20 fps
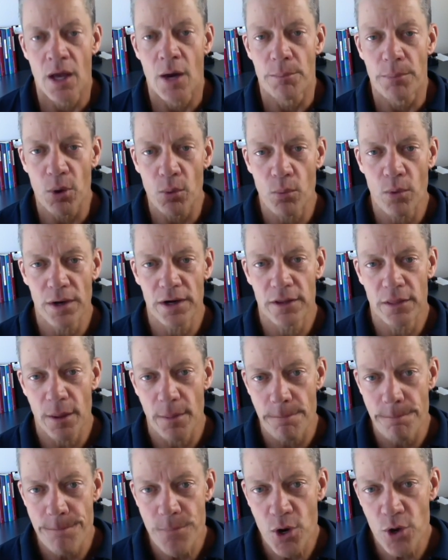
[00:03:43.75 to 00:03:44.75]
But one of the
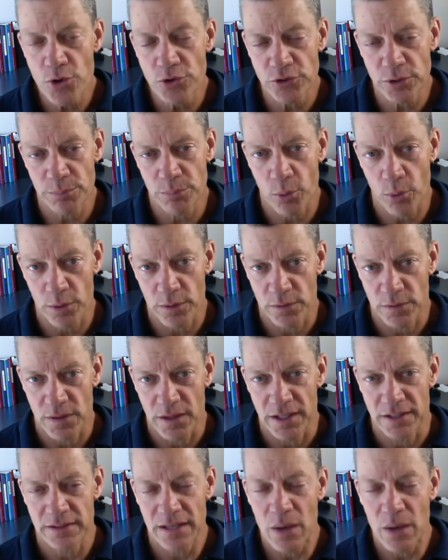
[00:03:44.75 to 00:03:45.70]
most important things,